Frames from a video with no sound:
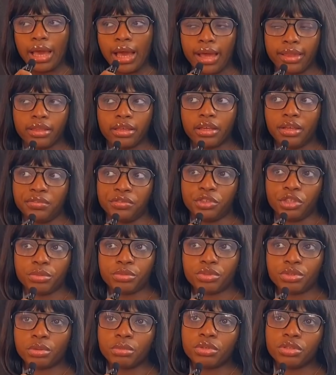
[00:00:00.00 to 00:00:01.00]
I think I've
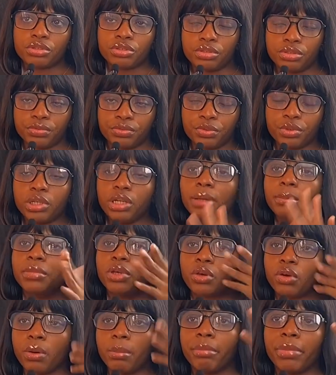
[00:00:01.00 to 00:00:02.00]
jumped so much to the front. Let me
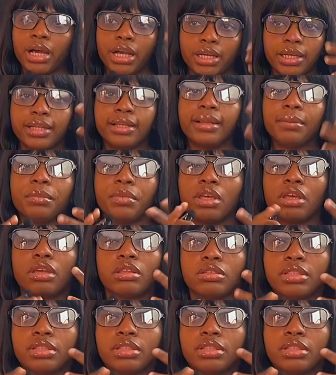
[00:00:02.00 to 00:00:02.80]
come back. Let me